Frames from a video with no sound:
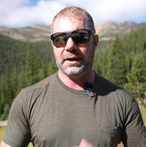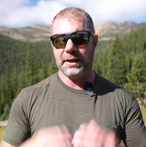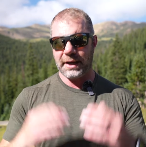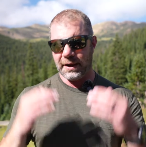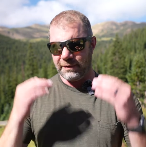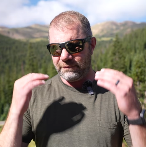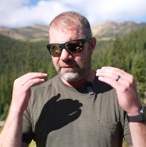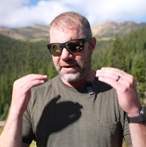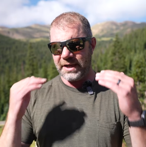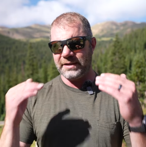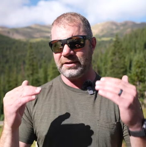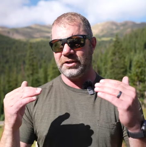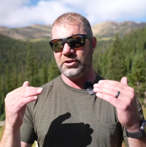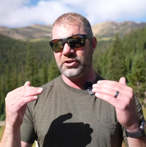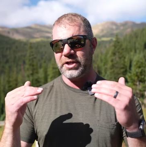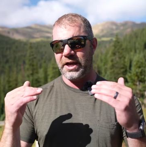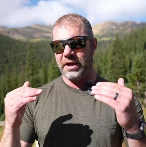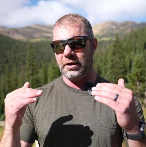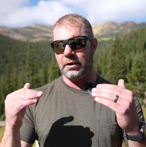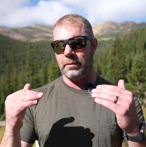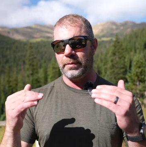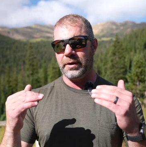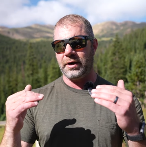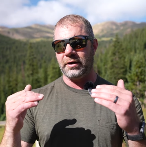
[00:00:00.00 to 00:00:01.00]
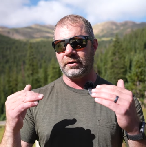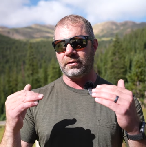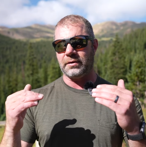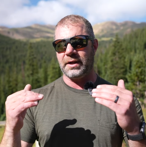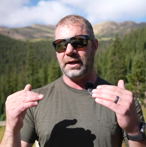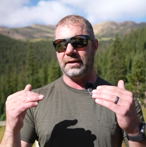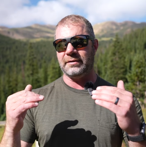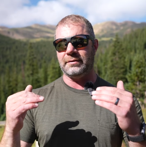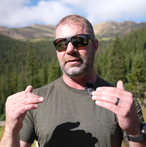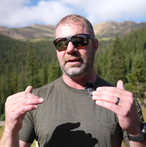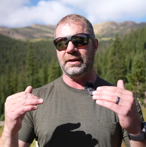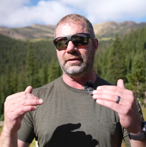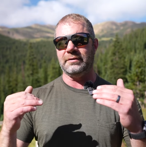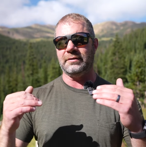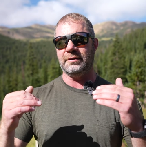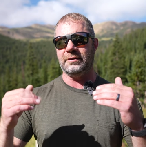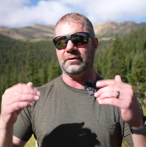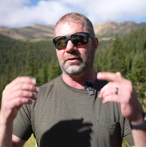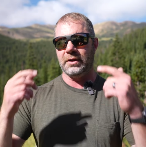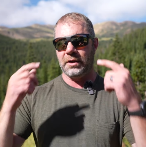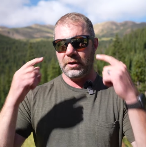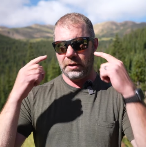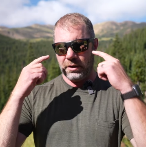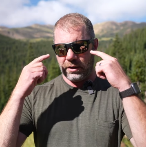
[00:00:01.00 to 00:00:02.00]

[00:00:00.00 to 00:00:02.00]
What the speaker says: I've yet to shatter a pair of glass lenses,